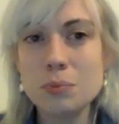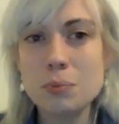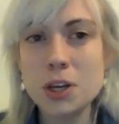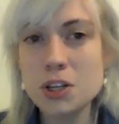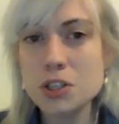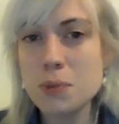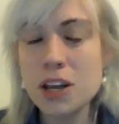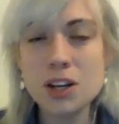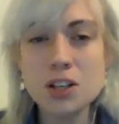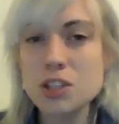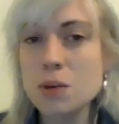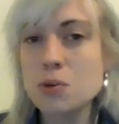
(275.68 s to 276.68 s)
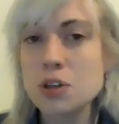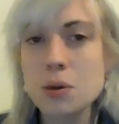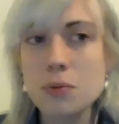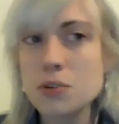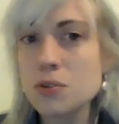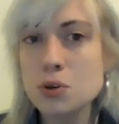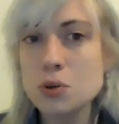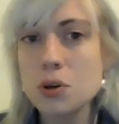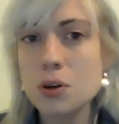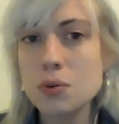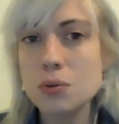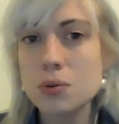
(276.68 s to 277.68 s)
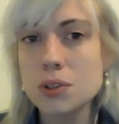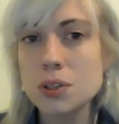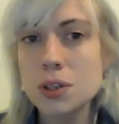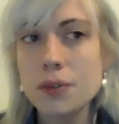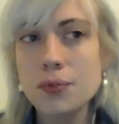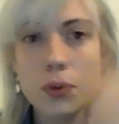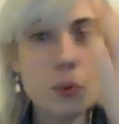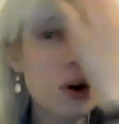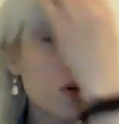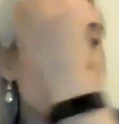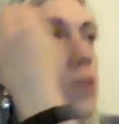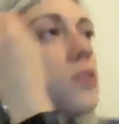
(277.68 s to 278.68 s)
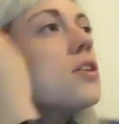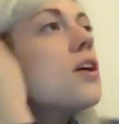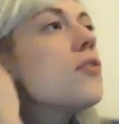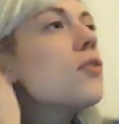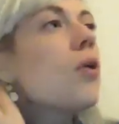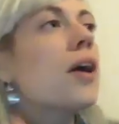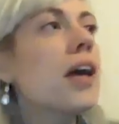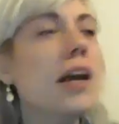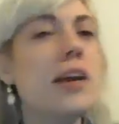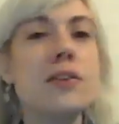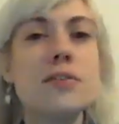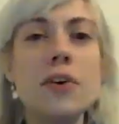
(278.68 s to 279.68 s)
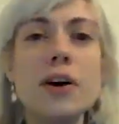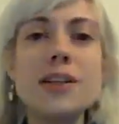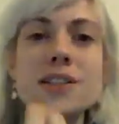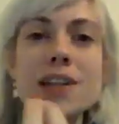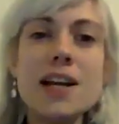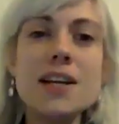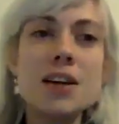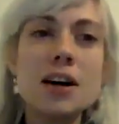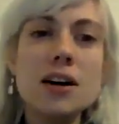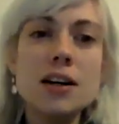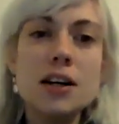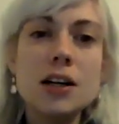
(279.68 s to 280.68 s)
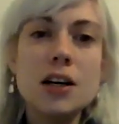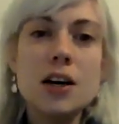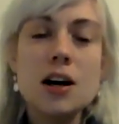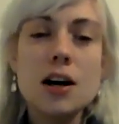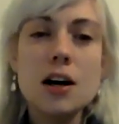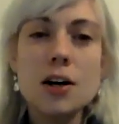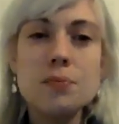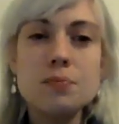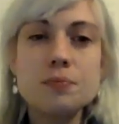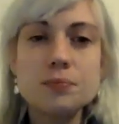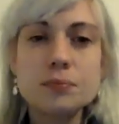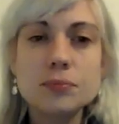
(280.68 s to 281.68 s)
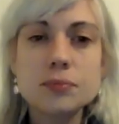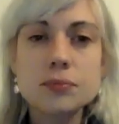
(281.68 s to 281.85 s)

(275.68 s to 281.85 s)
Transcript: because you're making an assumption up that's not true. Whereas if you've got key defined data, in